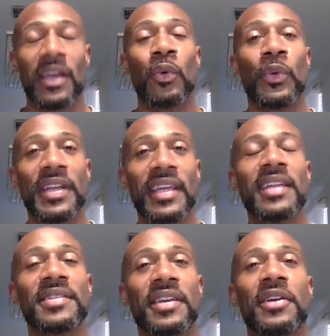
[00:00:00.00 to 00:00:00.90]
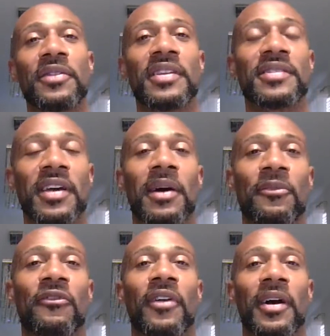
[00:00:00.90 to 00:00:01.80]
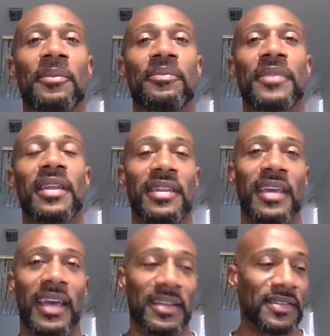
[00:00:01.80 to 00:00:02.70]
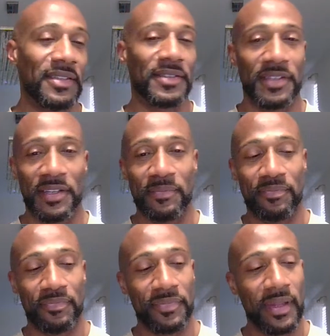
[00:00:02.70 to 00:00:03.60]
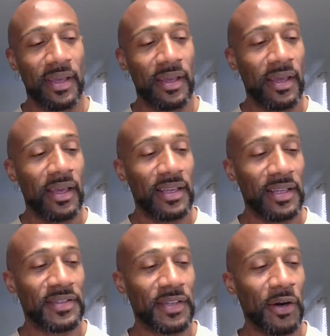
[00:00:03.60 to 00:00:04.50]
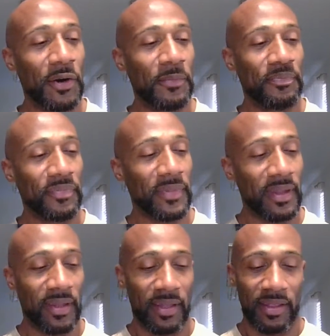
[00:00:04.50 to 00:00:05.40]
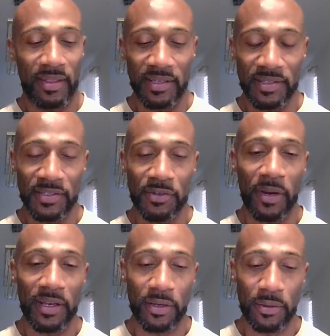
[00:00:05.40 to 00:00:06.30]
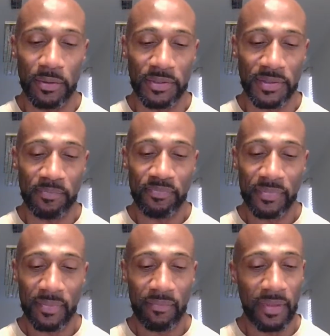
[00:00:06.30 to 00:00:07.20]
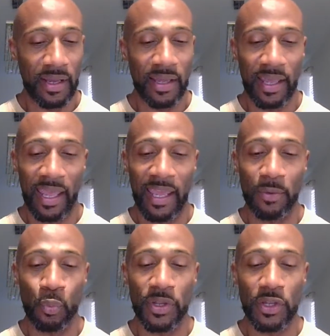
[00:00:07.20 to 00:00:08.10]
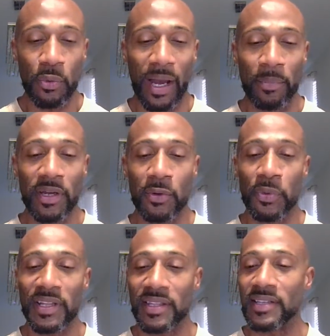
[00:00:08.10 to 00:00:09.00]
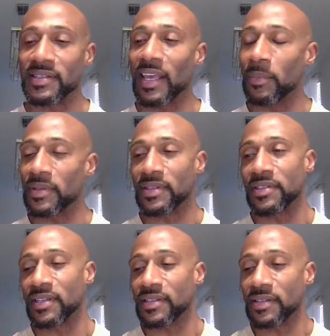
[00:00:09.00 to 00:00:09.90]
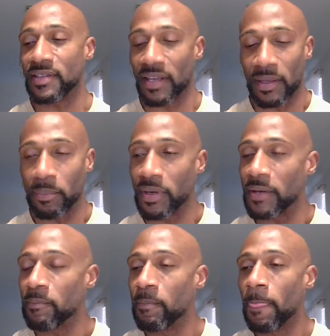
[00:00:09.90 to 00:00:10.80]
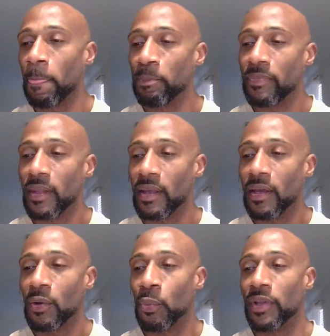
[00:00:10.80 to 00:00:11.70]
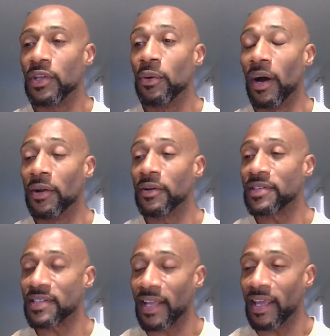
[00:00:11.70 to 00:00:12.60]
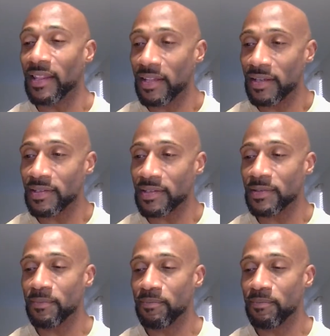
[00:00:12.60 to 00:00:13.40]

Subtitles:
We need to hear this come from the SEC. And so this is great news. And I'm going to read these statements in just a second, but when you understand this,